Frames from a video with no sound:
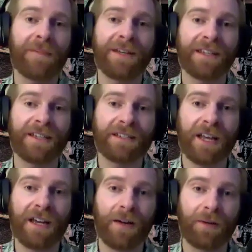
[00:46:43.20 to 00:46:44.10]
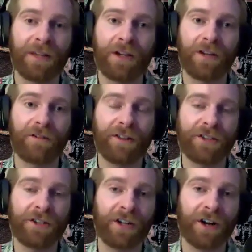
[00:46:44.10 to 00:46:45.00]
in, they said when they couldn't find the
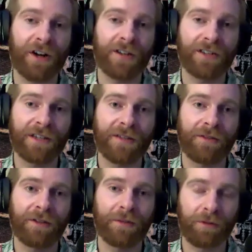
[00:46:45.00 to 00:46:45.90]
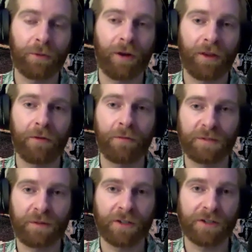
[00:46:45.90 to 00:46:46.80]
security guards, one of the
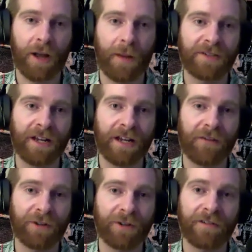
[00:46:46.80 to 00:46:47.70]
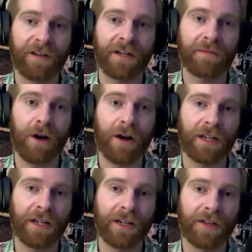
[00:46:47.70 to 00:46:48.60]
experienced cops said, if we're going to find a
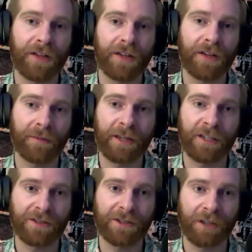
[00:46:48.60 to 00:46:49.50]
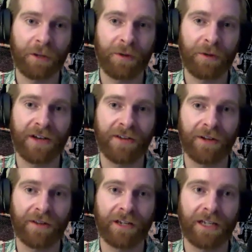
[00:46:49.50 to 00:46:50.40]
body, it's going to be in the basement. So they
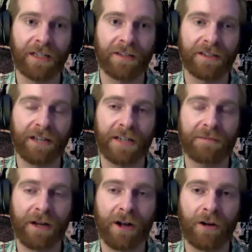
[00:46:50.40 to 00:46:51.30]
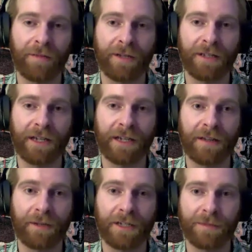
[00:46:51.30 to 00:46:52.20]
went down there thinking that these guys might already be
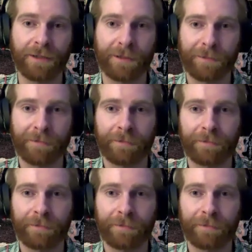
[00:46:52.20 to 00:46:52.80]
dead in the basement.